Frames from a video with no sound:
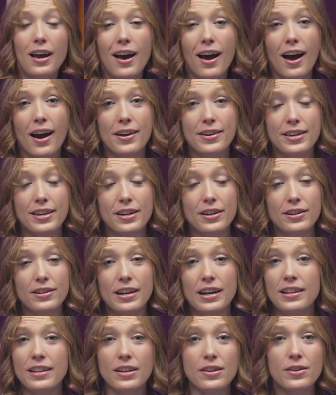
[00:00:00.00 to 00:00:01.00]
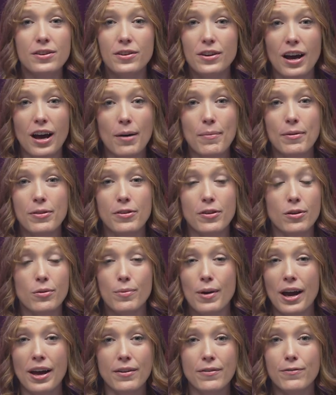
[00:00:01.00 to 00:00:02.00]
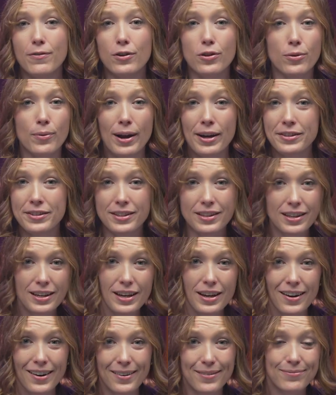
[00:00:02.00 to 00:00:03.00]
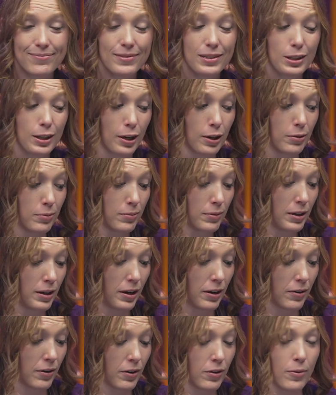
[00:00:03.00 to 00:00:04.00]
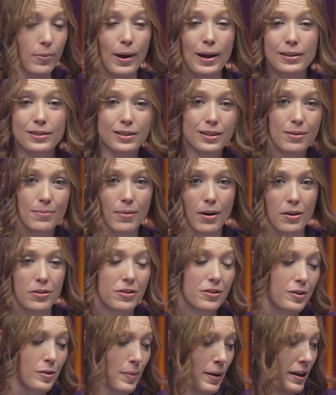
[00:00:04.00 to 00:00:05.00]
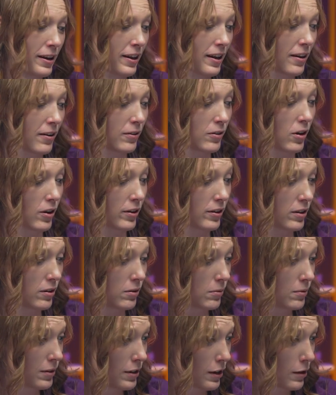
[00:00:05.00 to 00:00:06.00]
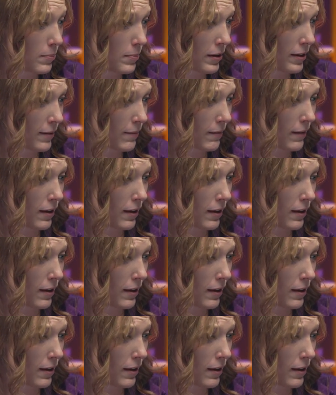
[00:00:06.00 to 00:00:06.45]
a year, and then your comments are read for the rest of the year. So, or the rest of the month, depending on how long you keep it.